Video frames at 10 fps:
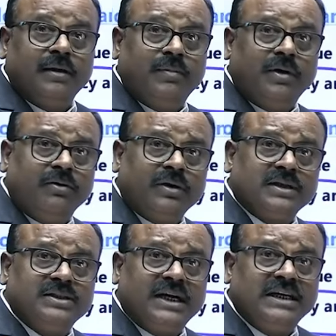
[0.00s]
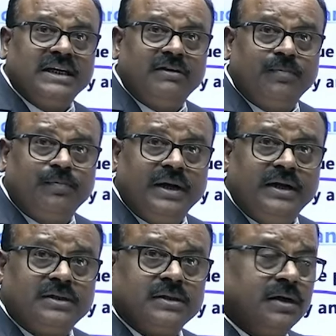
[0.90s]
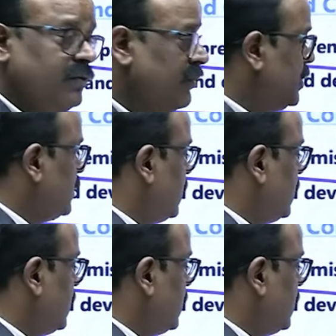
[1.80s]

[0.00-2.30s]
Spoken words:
bureaucracy and development, which is